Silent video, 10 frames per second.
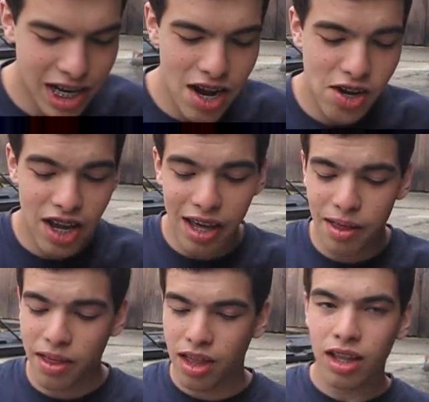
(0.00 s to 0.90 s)
Saturday
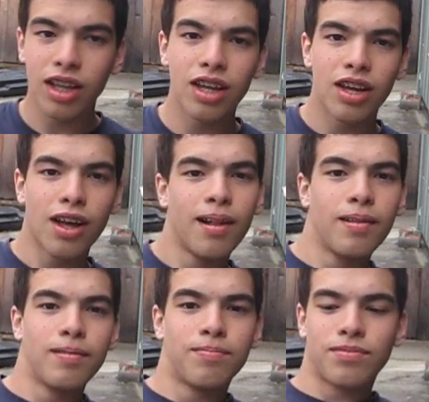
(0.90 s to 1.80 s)

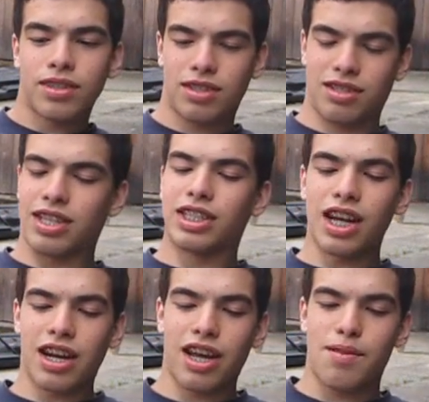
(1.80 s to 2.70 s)
uh, this
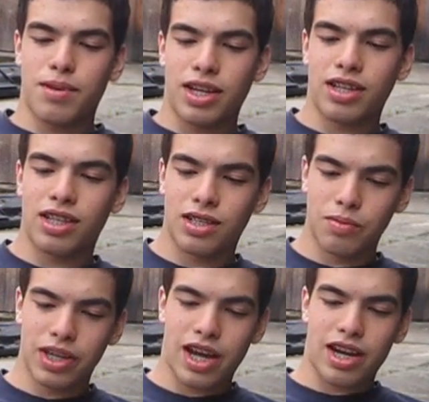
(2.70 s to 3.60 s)
Sunday, I mean, this
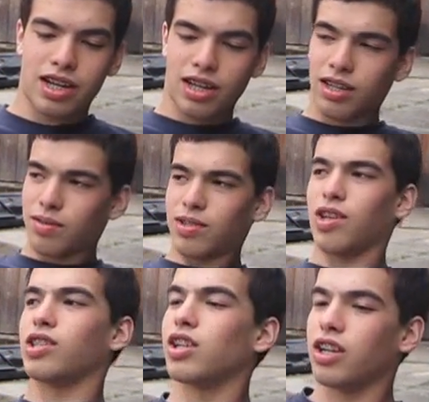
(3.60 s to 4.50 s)
weekend. was
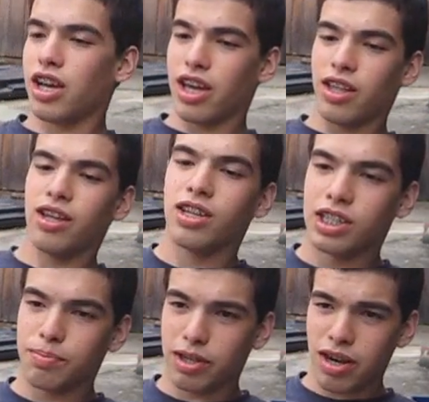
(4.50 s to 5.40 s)
on Sunday.
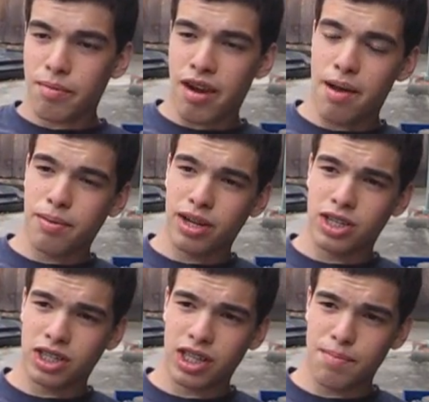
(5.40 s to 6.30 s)
Spirit Prep
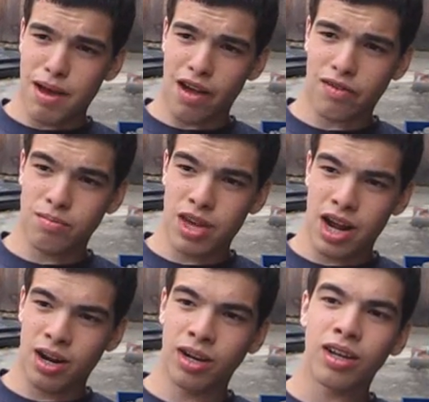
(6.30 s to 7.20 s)
just came back from
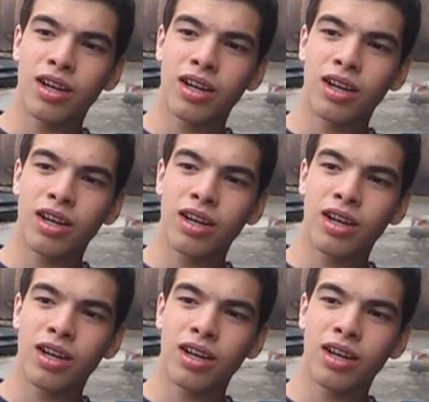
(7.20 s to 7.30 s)
there.